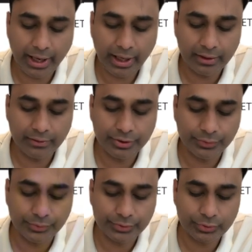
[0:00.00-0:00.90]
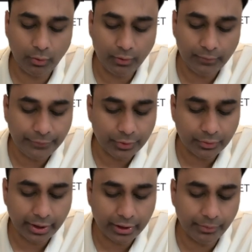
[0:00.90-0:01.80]
and you solve
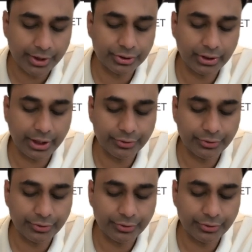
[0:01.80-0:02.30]
your equation and